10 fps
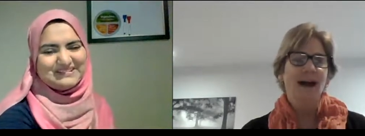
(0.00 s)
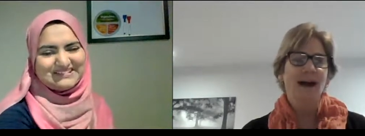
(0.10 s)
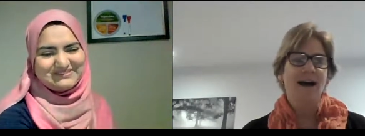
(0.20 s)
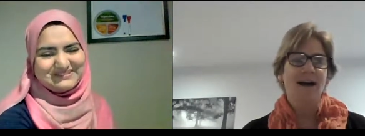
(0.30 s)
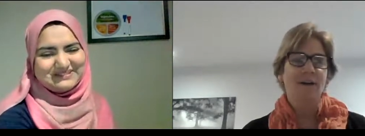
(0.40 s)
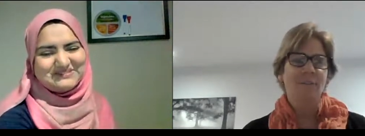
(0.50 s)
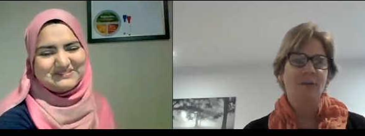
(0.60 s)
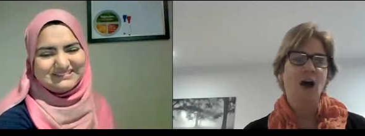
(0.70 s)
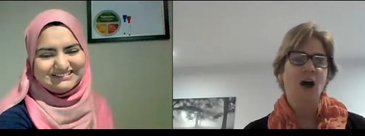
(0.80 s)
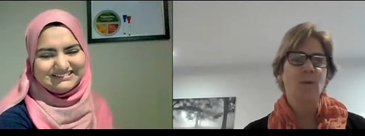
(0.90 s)
Speaker 1: Um,
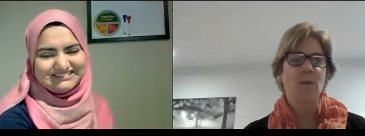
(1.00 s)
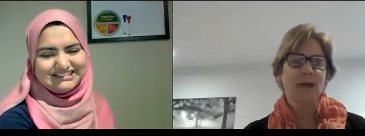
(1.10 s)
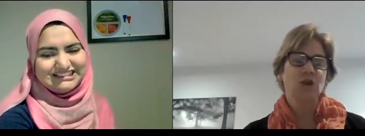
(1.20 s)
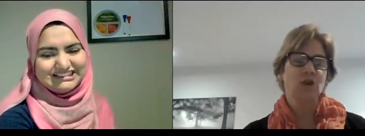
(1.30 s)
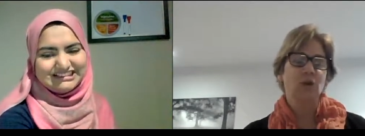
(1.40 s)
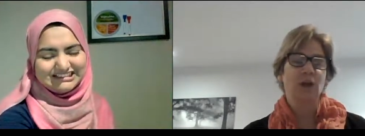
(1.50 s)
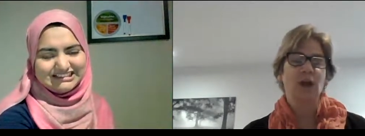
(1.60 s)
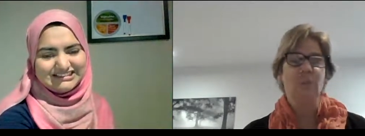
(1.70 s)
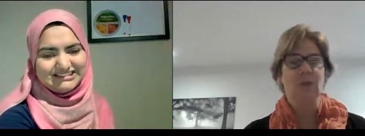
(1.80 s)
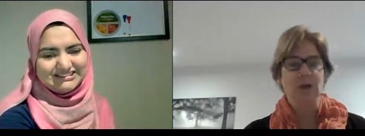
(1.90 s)
I will make sure that
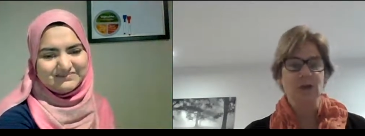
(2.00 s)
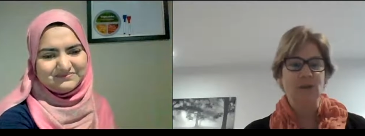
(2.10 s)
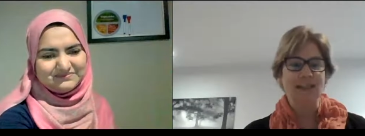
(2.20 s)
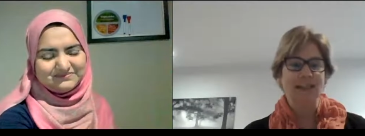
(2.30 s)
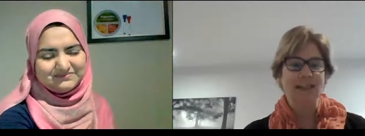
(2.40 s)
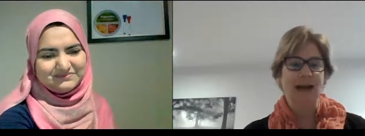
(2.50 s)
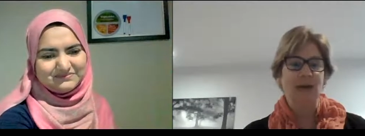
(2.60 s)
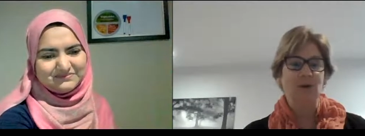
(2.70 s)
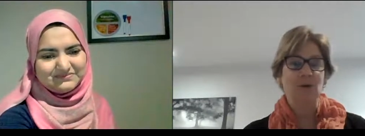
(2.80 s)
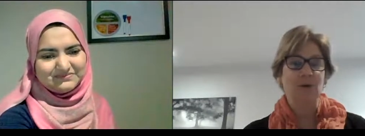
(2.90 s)
I put your
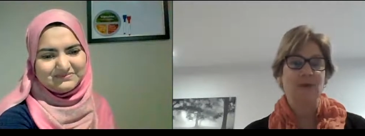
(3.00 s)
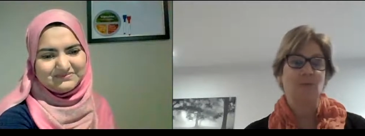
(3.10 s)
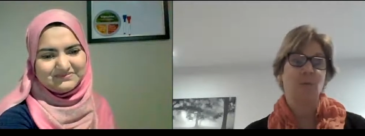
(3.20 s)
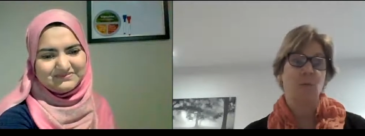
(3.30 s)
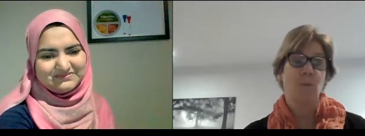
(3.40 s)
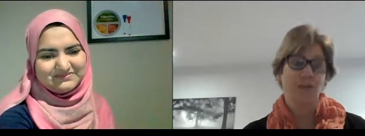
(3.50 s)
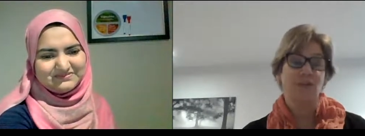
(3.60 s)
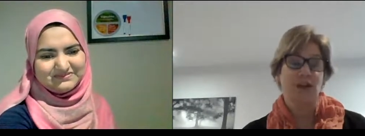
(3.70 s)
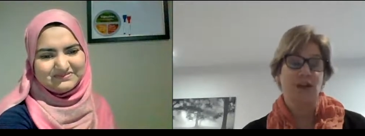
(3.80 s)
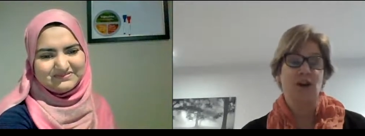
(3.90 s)
details with the
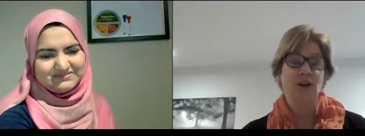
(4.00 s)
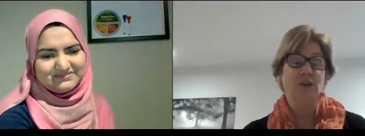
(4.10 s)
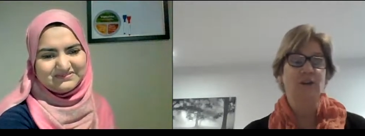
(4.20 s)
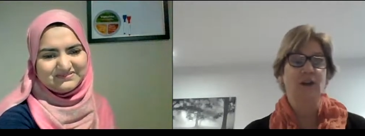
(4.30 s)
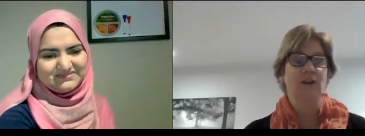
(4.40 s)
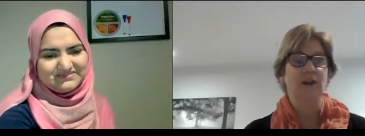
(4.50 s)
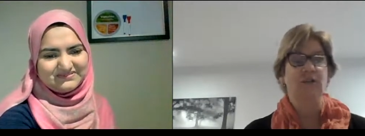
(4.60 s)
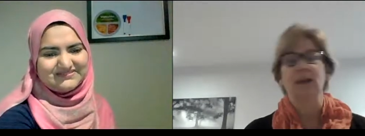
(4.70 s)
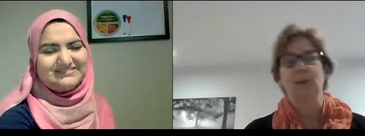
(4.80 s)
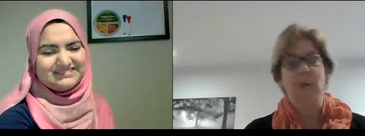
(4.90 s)
video so that if
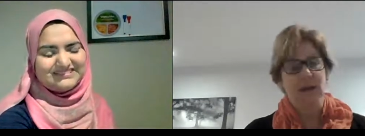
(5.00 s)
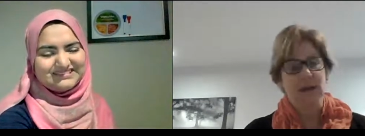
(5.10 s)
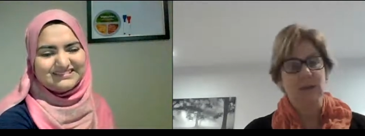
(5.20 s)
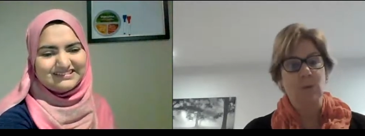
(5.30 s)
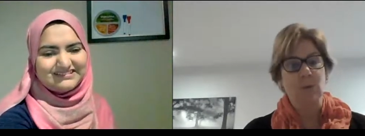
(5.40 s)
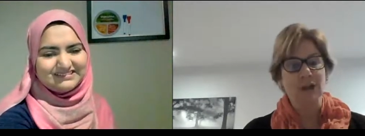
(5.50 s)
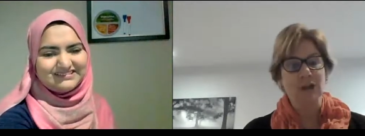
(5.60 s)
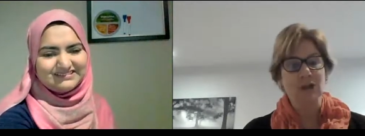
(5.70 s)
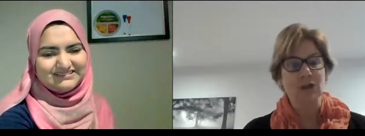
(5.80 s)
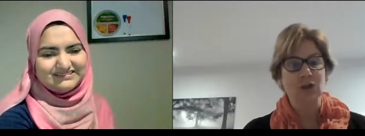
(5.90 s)
anybody is
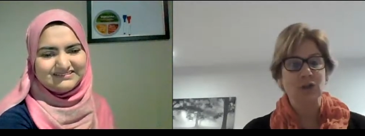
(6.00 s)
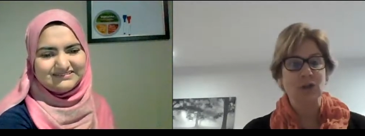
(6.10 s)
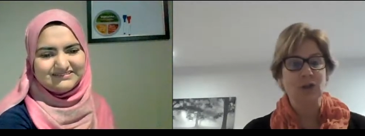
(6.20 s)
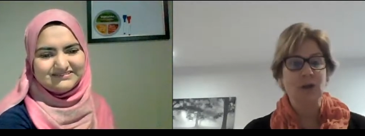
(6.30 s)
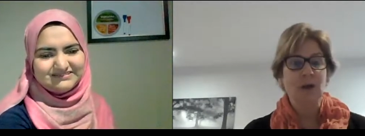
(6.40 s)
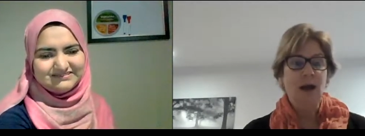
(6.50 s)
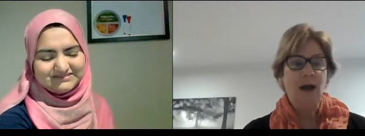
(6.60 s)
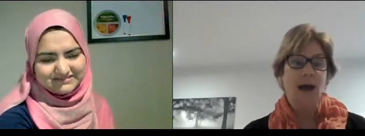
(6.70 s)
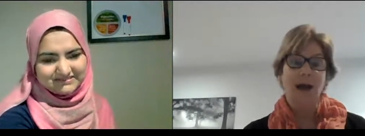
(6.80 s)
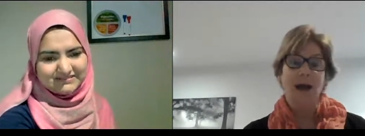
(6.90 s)
wanting to
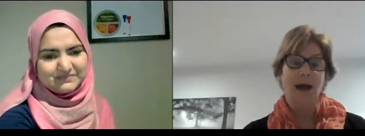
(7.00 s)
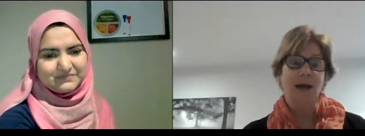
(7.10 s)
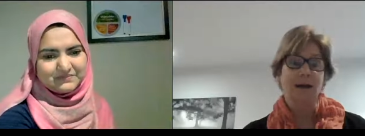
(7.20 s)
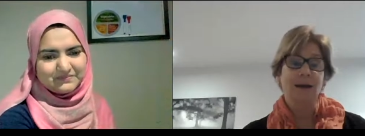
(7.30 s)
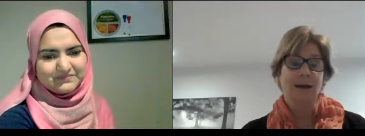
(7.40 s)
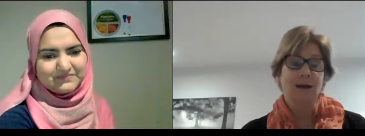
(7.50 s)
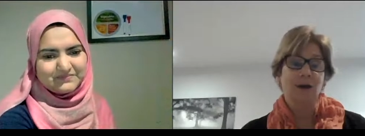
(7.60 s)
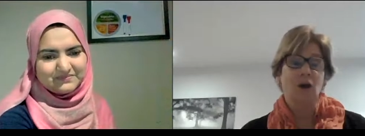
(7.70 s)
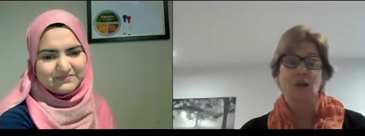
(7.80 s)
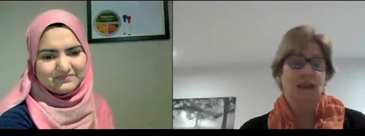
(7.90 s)
uh,
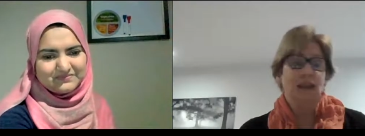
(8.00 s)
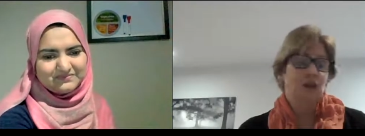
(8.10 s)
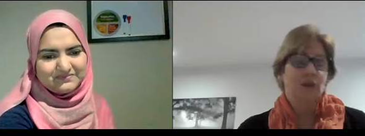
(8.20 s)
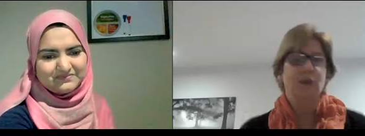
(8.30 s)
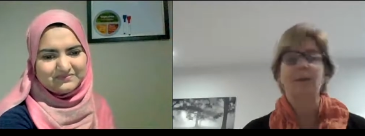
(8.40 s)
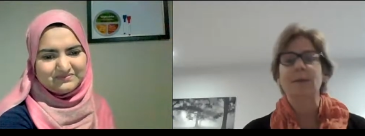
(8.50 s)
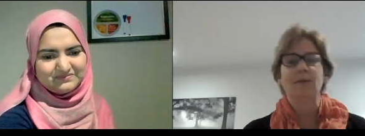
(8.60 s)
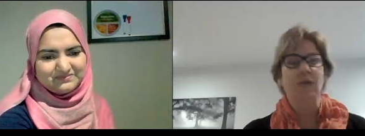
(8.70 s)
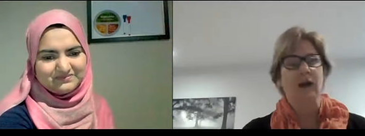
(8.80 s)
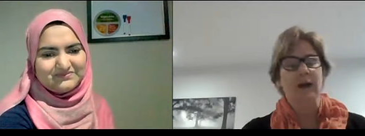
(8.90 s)
contact you and maybe
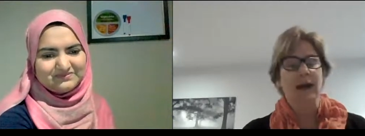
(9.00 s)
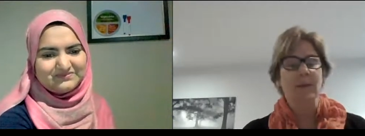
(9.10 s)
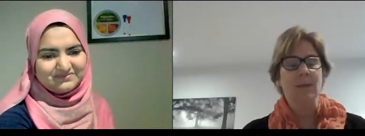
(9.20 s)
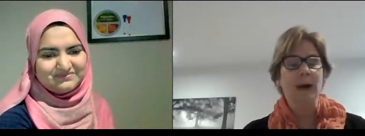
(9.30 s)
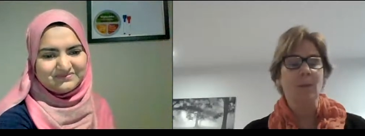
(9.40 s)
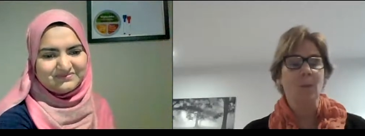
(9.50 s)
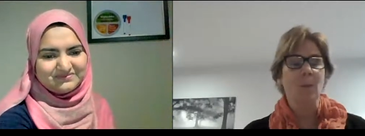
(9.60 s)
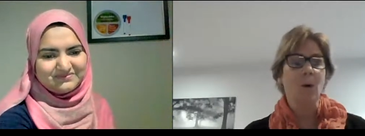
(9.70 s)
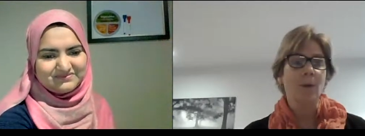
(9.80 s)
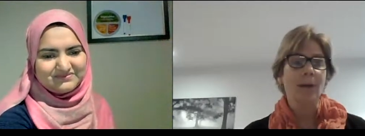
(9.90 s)
find out about
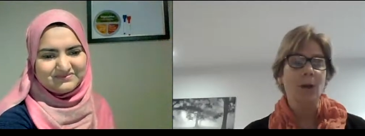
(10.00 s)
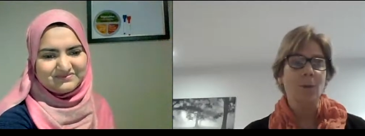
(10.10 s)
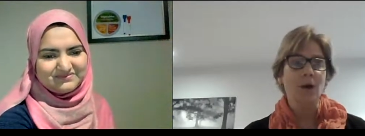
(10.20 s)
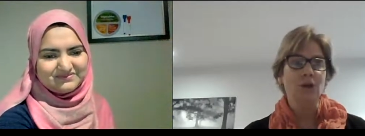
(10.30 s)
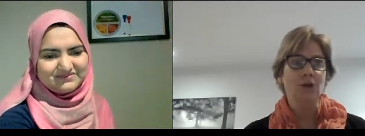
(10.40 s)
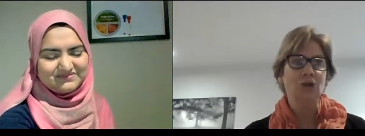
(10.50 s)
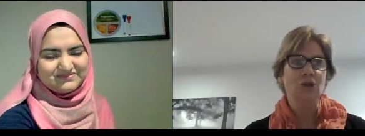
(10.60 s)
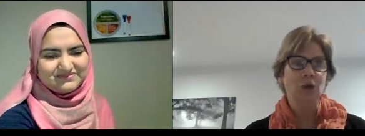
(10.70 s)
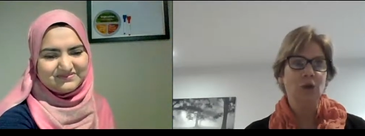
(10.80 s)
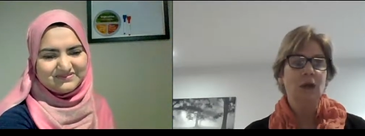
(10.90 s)
more about what you
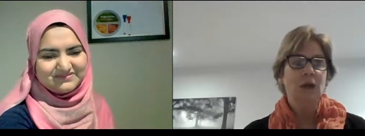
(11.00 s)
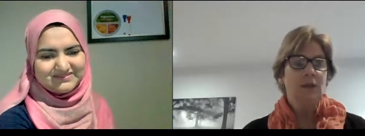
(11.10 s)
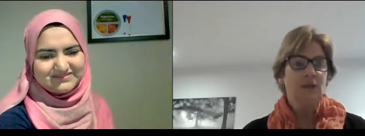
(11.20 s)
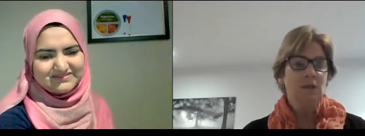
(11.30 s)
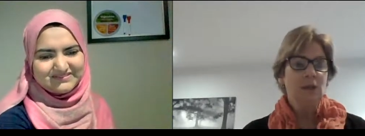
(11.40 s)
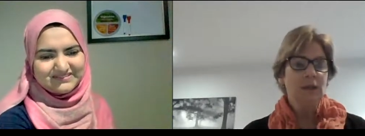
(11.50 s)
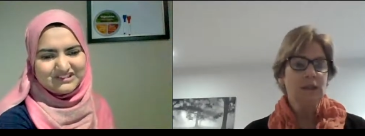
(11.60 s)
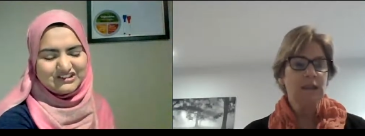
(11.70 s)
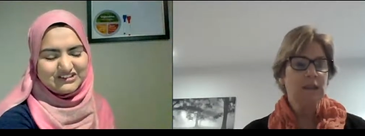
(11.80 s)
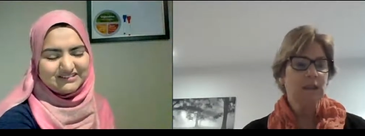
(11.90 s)
do, do you want to
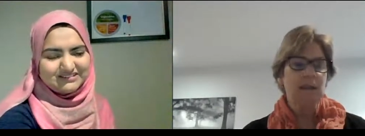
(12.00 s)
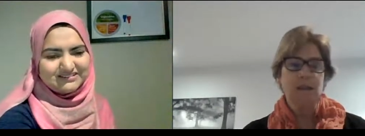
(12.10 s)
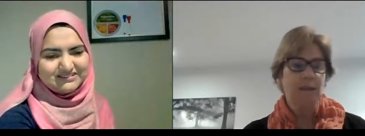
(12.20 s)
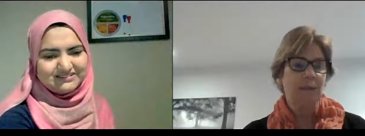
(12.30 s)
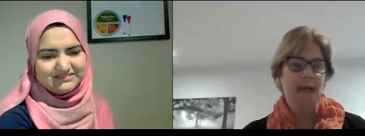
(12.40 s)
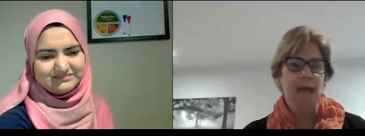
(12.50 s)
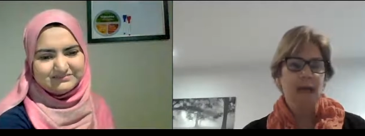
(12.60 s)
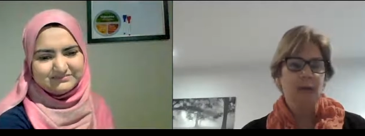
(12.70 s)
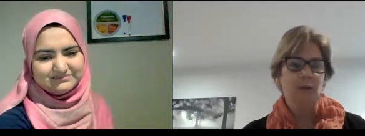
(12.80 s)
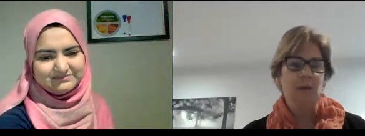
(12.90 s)
just explain a
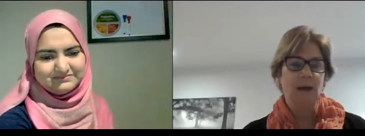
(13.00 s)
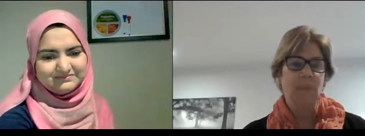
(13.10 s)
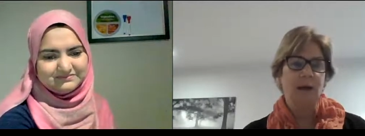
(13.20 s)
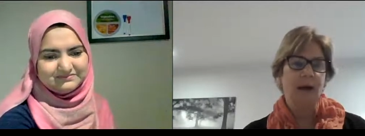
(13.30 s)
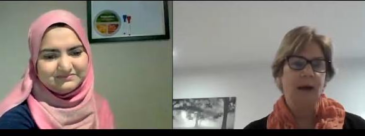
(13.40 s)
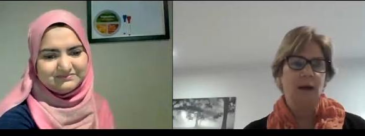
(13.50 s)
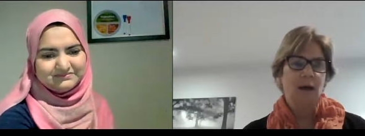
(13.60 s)
little bit about?